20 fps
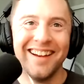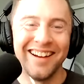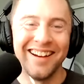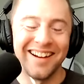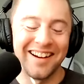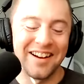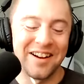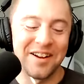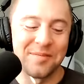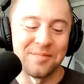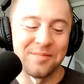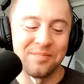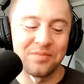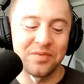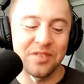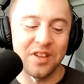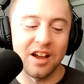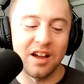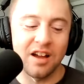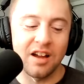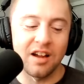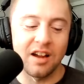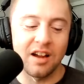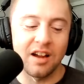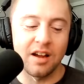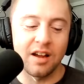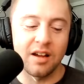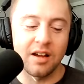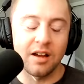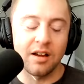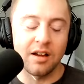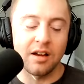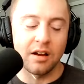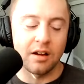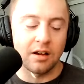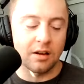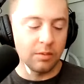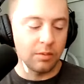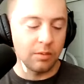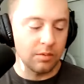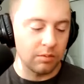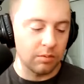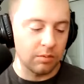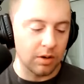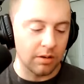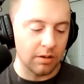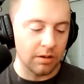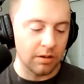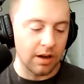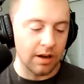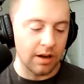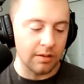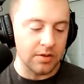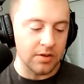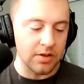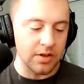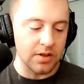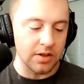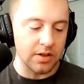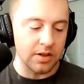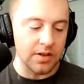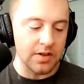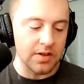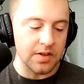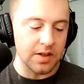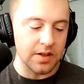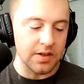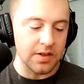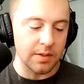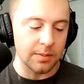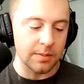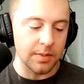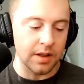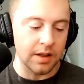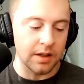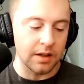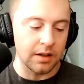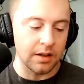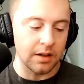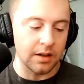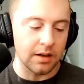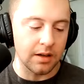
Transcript: um where I was just gonna say something.